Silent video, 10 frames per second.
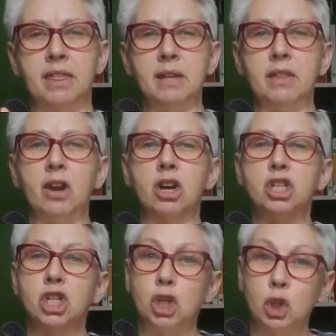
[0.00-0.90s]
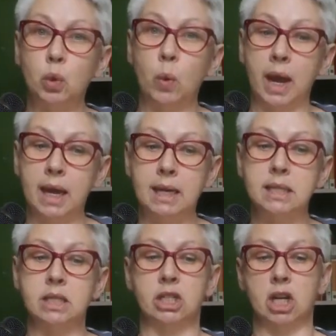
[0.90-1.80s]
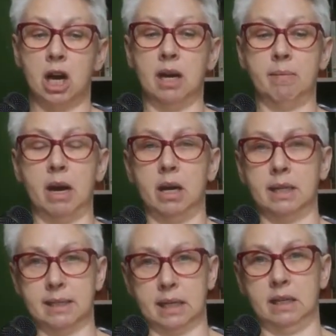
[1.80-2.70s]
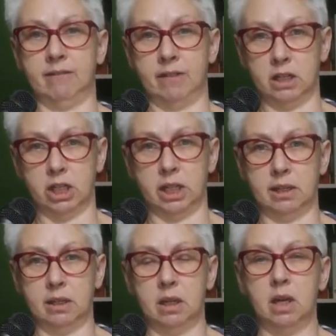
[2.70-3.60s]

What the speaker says: I think that there are two ways to talk about executive function.